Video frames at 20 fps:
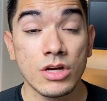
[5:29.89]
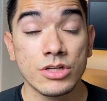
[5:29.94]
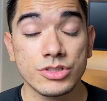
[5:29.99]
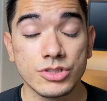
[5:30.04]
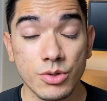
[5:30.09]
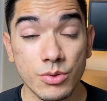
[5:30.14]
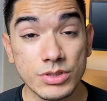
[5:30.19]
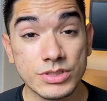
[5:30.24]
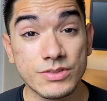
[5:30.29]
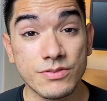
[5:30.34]

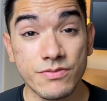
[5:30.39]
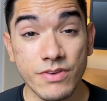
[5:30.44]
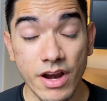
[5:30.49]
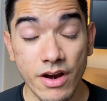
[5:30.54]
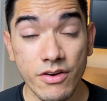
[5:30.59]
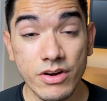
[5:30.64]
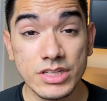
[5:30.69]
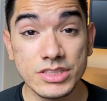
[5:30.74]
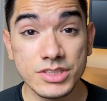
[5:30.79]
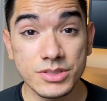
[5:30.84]
So it's
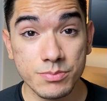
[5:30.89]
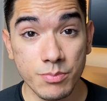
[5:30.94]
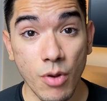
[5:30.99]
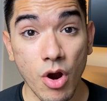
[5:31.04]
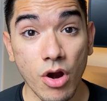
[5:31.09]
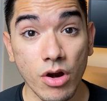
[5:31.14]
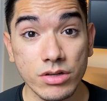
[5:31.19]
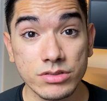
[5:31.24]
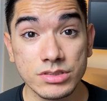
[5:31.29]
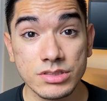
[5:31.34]
very
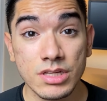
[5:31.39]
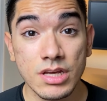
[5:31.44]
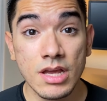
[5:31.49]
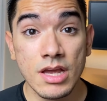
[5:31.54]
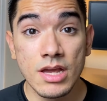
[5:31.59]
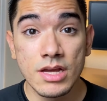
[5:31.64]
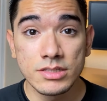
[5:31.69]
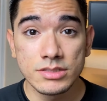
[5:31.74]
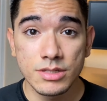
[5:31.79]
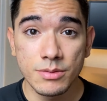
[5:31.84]
smart
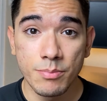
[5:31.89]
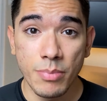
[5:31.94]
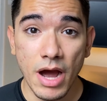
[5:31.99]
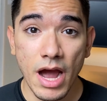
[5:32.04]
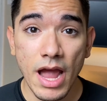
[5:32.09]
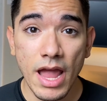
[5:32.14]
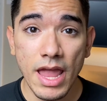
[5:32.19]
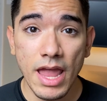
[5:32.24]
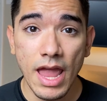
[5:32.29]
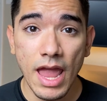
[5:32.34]
to
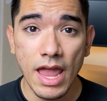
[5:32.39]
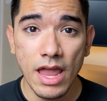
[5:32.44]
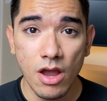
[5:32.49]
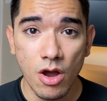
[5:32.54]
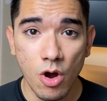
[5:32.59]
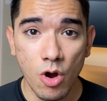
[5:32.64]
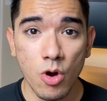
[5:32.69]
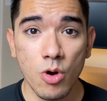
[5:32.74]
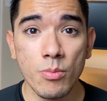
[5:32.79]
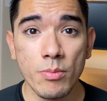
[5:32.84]
buy a
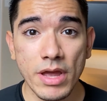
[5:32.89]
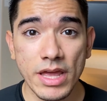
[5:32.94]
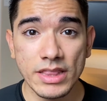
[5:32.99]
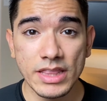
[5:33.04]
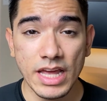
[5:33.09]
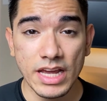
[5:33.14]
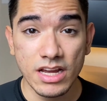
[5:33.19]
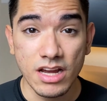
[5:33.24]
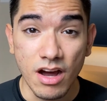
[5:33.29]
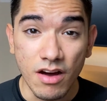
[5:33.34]
home in
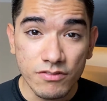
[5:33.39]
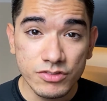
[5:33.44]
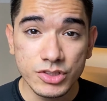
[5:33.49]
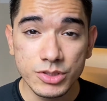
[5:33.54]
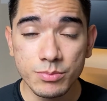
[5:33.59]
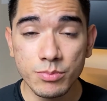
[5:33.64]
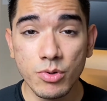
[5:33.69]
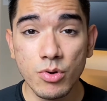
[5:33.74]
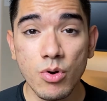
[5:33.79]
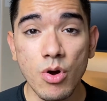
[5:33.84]
that
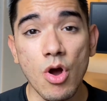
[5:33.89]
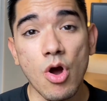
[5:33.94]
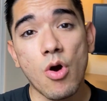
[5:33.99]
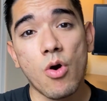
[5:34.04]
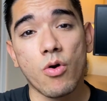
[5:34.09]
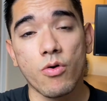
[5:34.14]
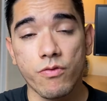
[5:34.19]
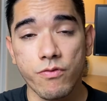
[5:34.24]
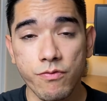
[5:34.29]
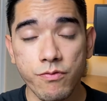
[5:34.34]
comfortable
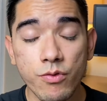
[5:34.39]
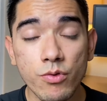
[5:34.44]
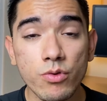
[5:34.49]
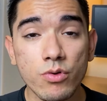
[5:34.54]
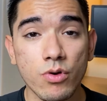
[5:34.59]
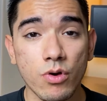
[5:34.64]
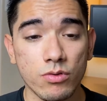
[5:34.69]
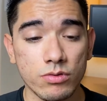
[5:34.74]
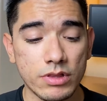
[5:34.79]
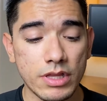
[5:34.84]
or
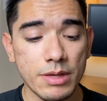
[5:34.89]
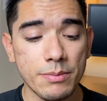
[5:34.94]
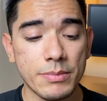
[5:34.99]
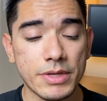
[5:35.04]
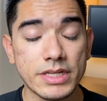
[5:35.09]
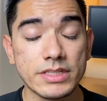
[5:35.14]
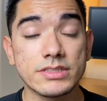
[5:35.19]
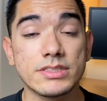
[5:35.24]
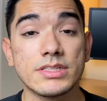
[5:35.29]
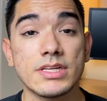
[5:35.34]
frugal
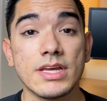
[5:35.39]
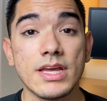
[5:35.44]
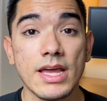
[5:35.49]
limit